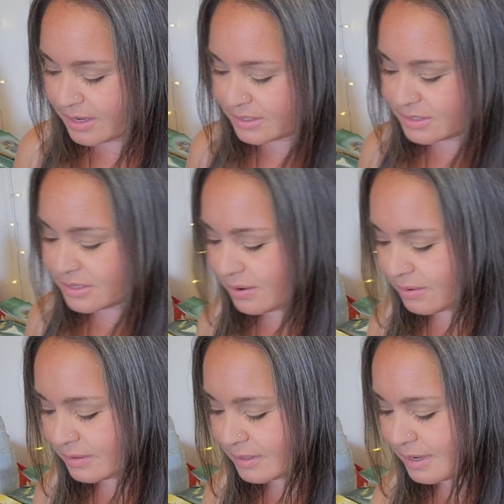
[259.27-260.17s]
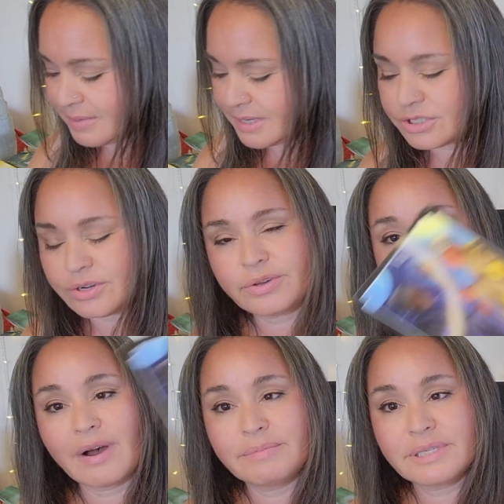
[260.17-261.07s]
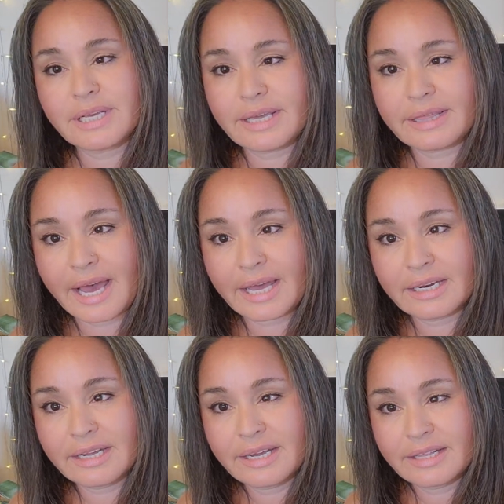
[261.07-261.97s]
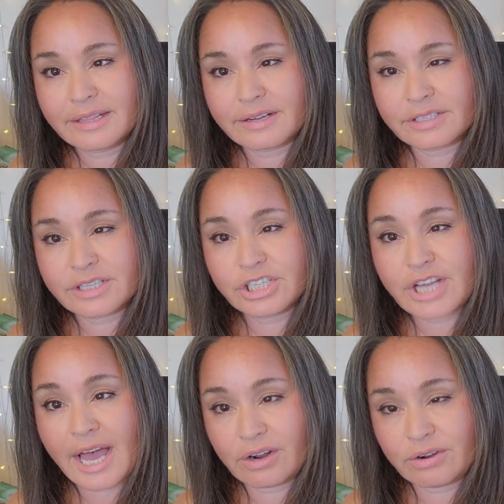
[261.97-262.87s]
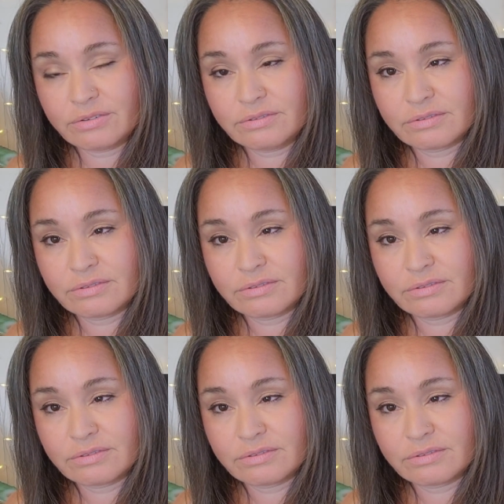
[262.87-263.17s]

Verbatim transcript: So let me show you how I'm seeing that. There's the shadow.